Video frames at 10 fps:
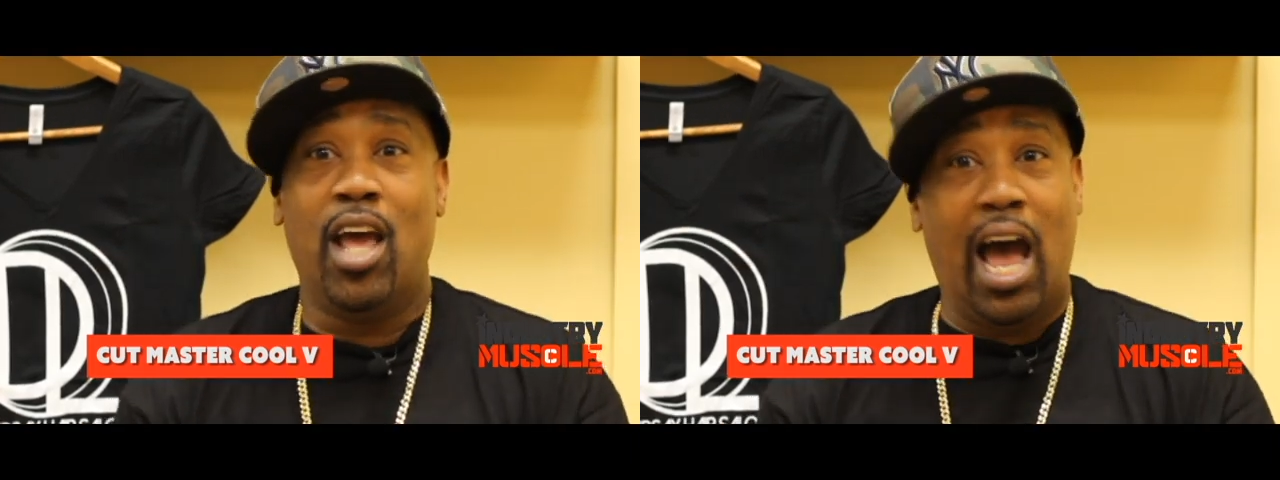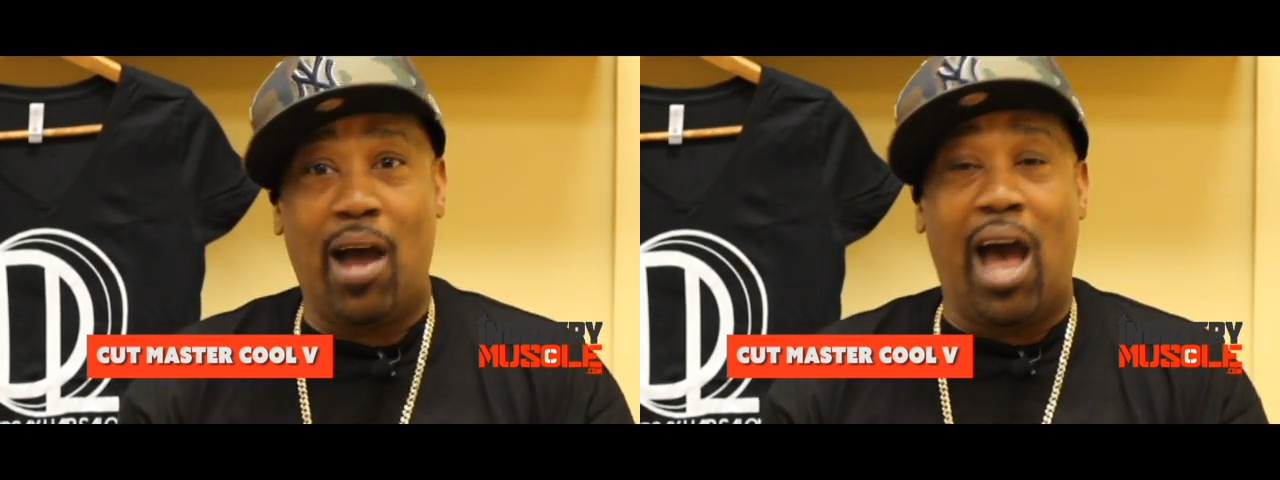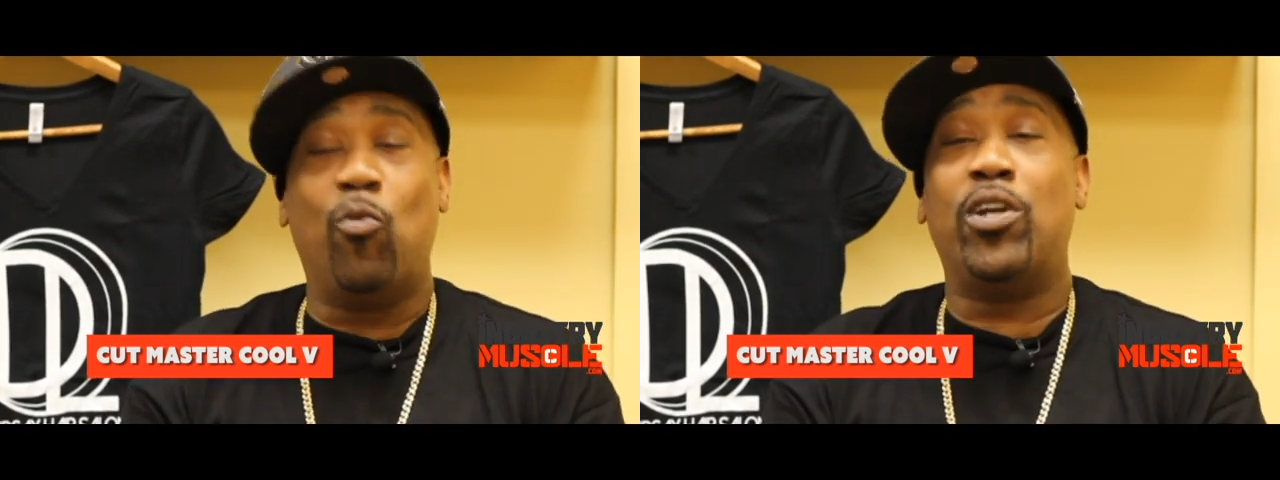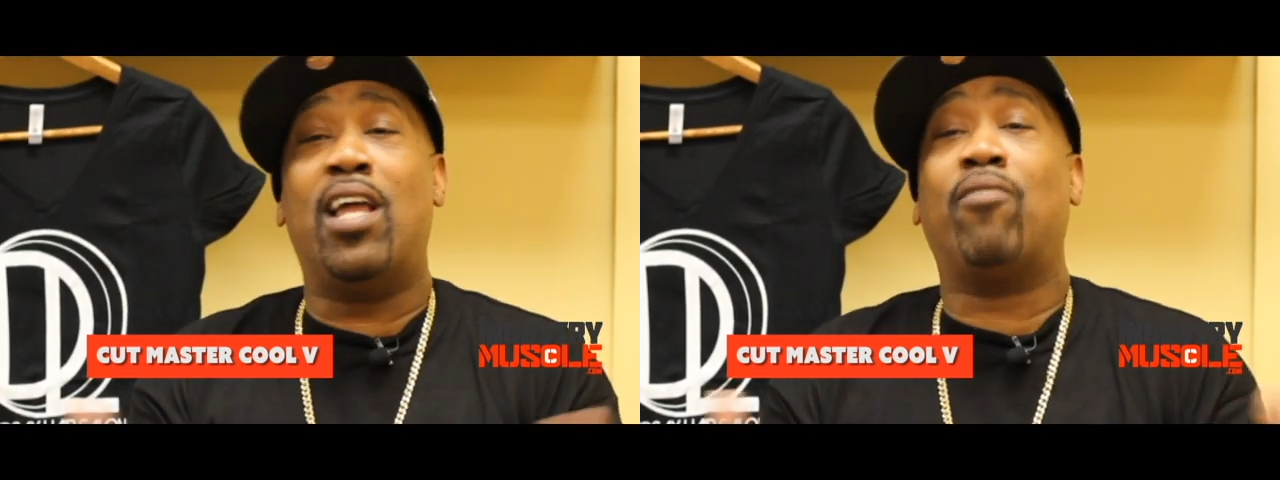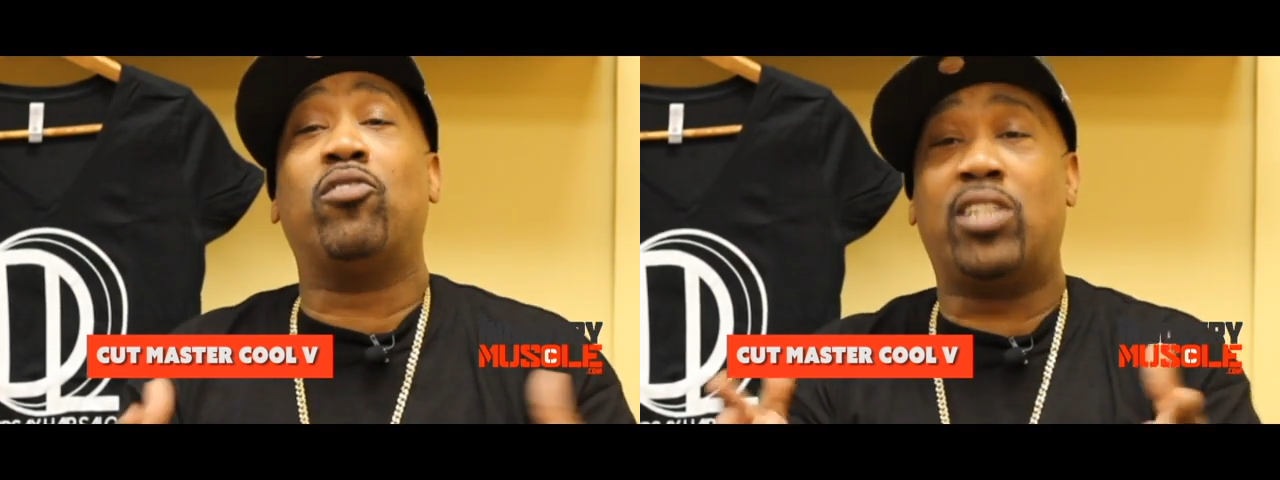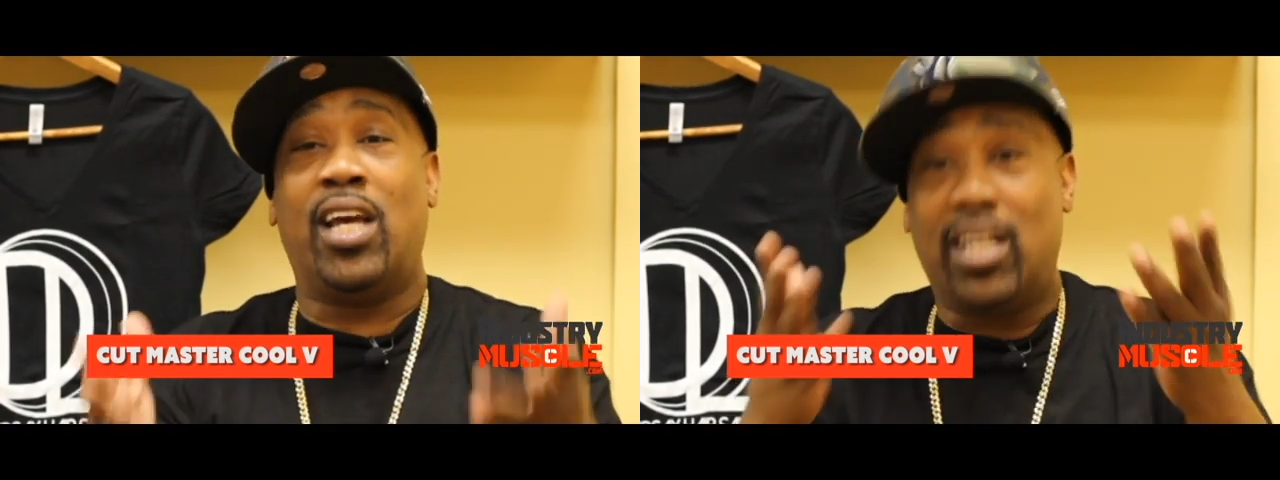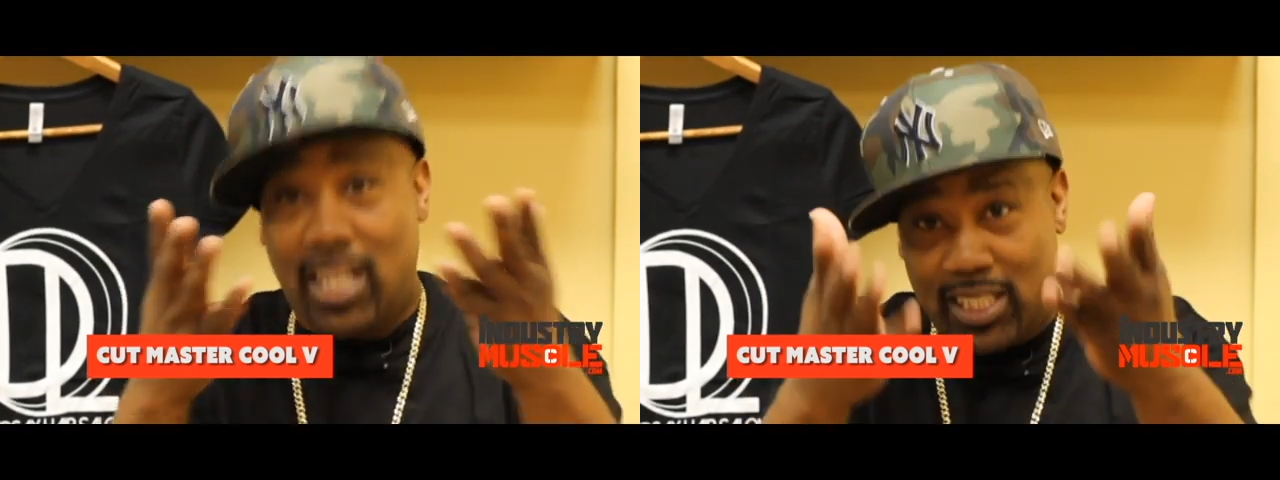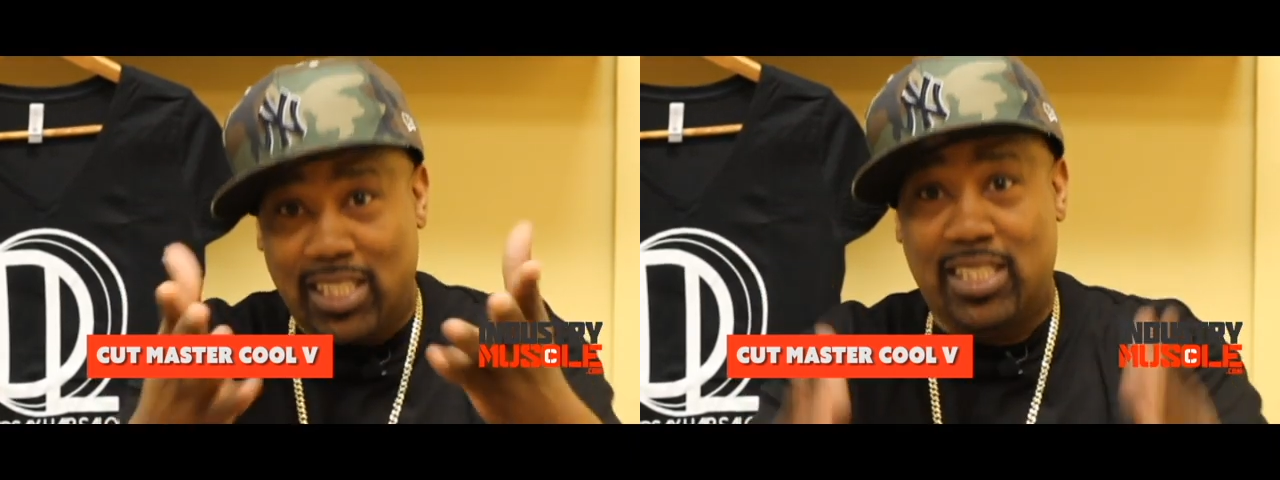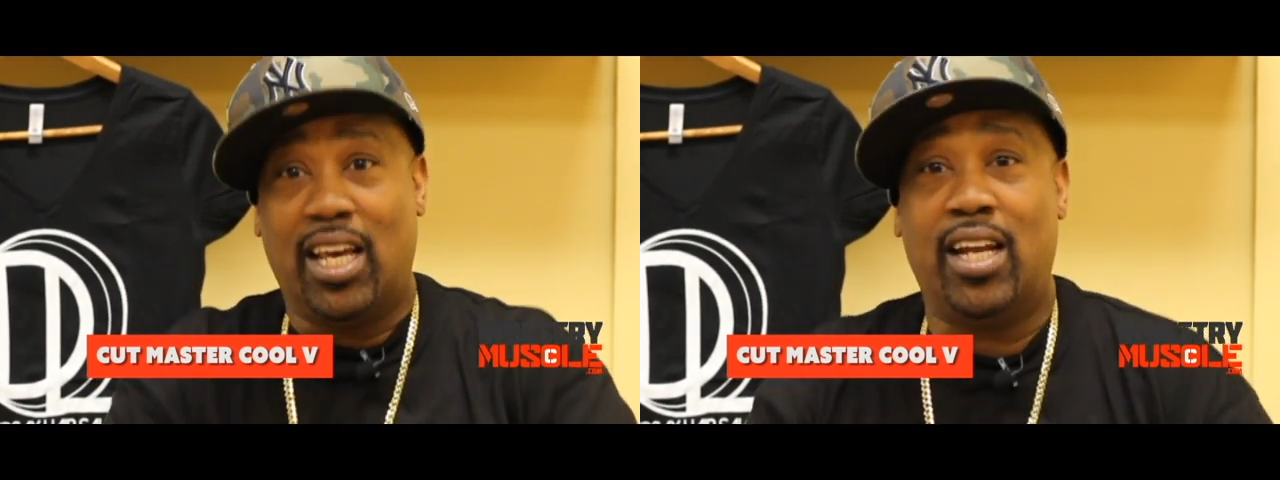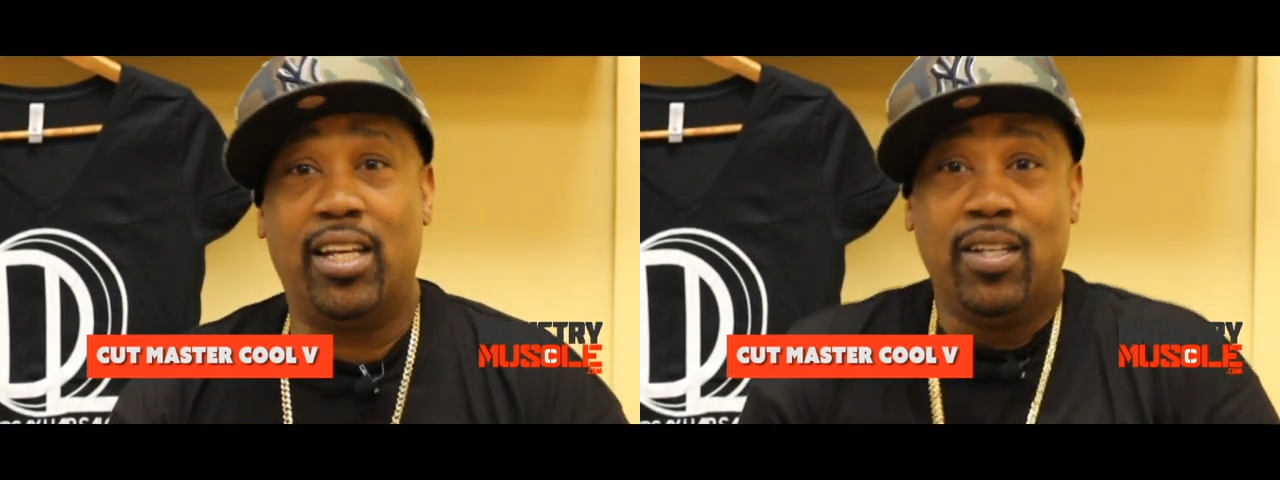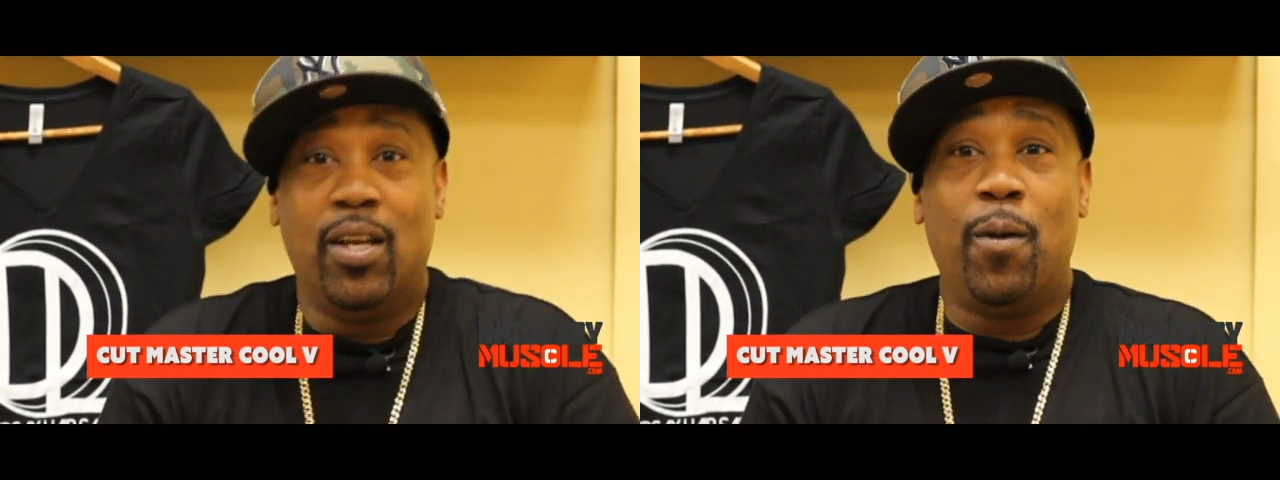Right. I would never say it unless he said it. Right.